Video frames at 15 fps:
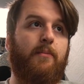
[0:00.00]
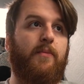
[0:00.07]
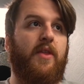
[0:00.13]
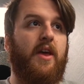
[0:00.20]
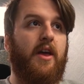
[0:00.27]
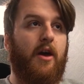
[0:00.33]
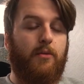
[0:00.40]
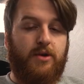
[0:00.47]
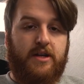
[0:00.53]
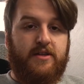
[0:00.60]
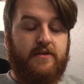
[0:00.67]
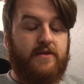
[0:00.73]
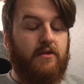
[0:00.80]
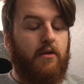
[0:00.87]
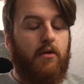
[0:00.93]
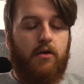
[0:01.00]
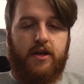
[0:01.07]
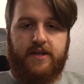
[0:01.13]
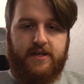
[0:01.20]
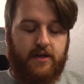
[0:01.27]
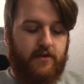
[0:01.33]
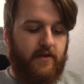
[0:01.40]
the objectives are all
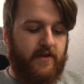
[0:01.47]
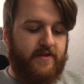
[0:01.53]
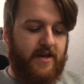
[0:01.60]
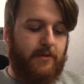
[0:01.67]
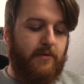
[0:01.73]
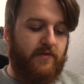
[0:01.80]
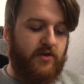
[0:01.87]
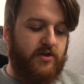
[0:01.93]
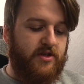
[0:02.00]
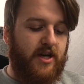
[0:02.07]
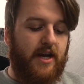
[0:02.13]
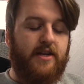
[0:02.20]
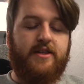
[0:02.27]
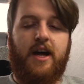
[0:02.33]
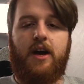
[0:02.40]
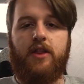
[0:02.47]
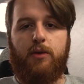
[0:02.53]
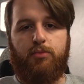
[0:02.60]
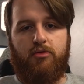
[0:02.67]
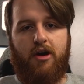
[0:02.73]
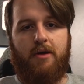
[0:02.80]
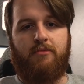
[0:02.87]
exactly the same. They've just changed how the
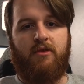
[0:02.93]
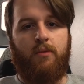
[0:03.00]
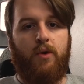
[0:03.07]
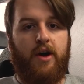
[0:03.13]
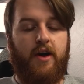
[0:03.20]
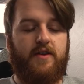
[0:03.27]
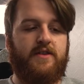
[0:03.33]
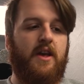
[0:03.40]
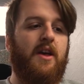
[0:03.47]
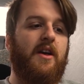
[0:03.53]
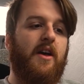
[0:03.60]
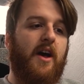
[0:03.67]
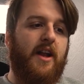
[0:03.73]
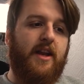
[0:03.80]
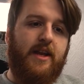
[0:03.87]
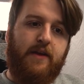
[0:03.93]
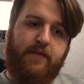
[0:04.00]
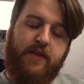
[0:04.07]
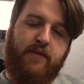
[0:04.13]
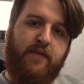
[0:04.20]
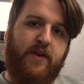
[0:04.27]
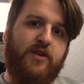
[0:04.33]
primary works, and it
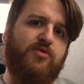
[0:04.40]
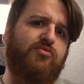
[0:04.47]
definitely feels